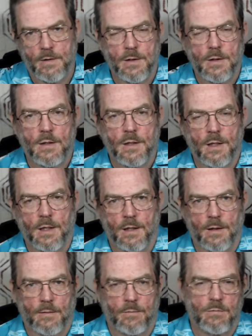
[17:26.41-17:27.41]

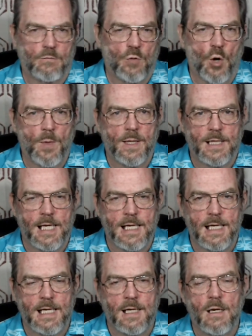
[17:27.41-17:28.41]
Roman
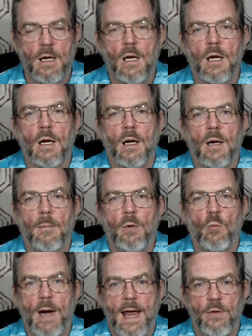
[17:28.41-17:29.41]
thinking, but
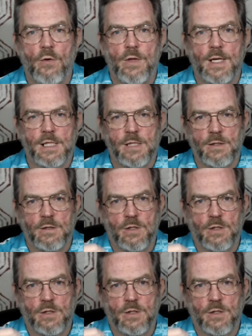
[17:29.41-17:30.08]
rather this